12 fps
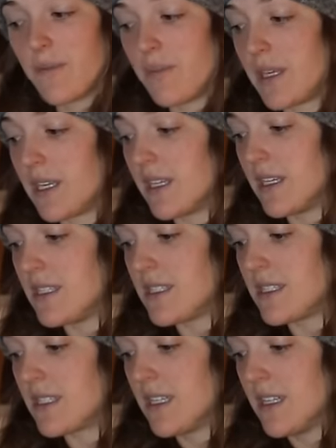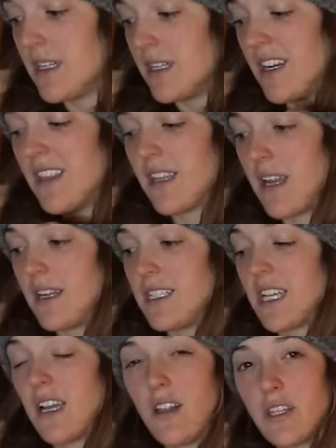because
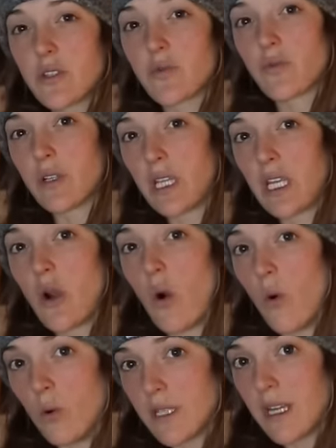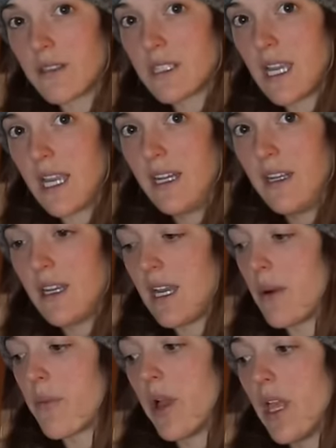until it's really cold outside,
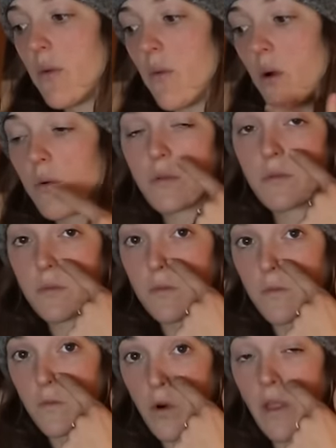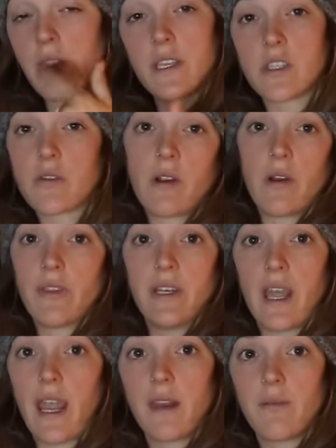I probably won't run this throughout the
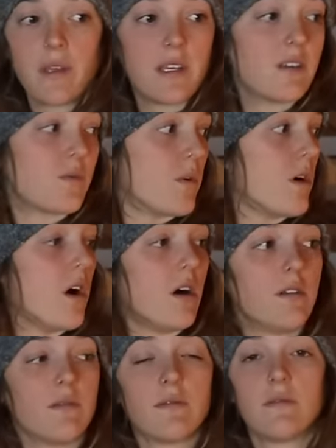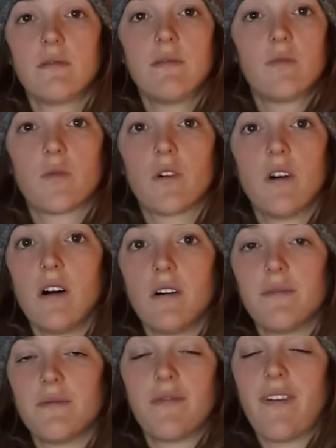night because we're all
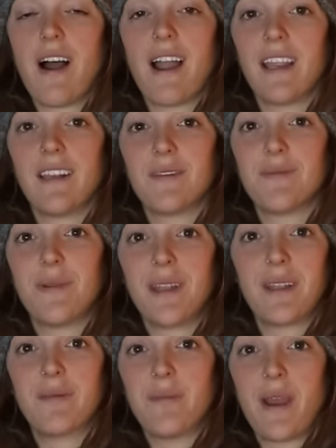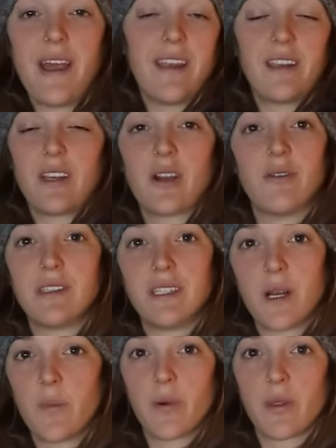fine being in bed and
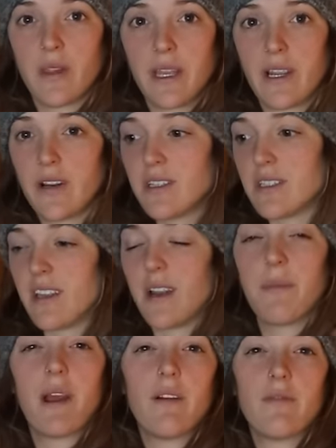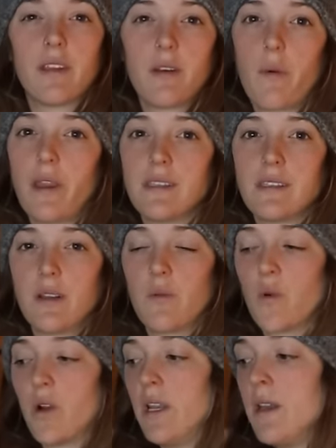cozied up with layers, and then I'm not really
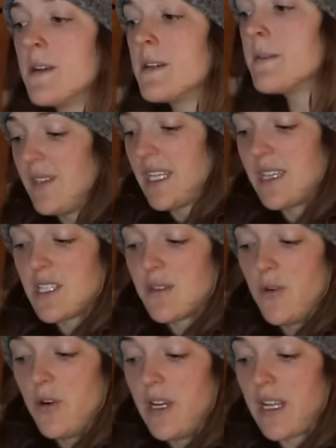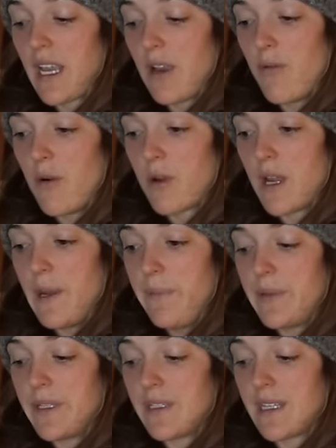wasting wood. Like this morning, I woke
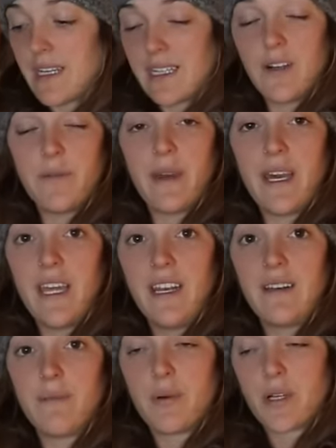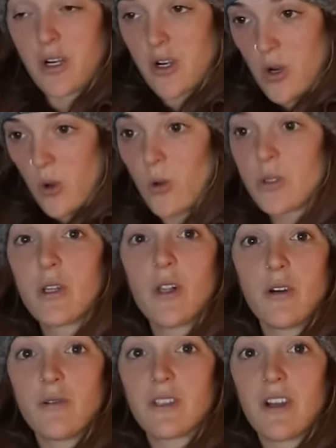up and got out of bed and put cold
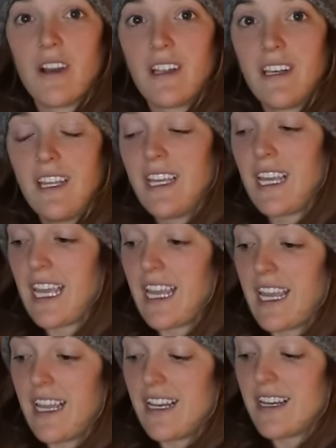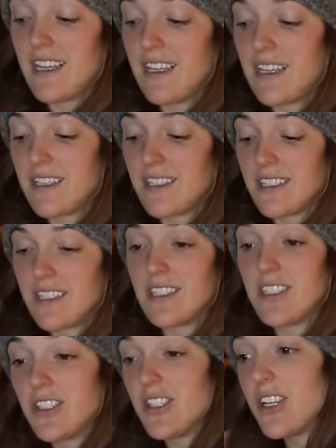clothes on and
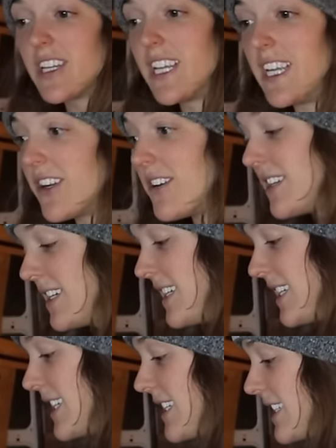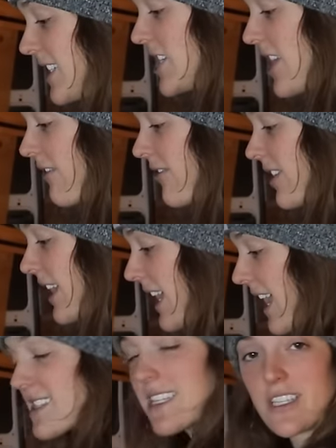stood here
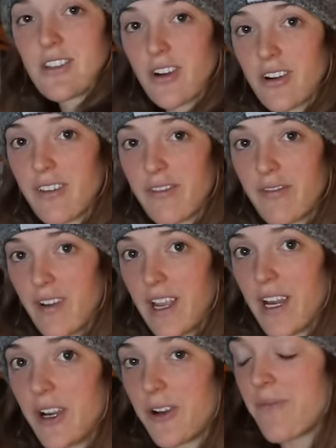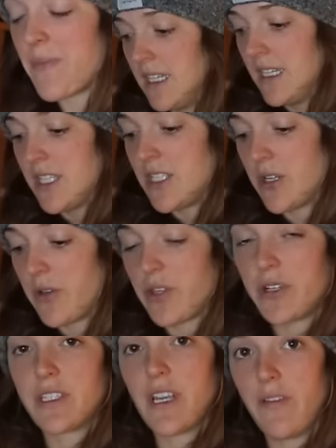shivering as I started the fire. So
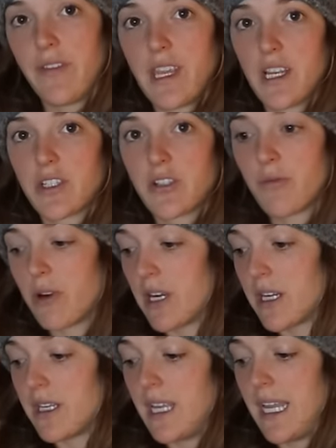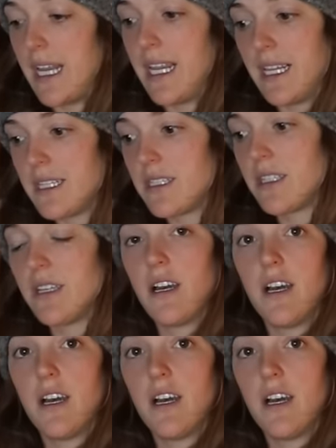there's definitely extra work. It is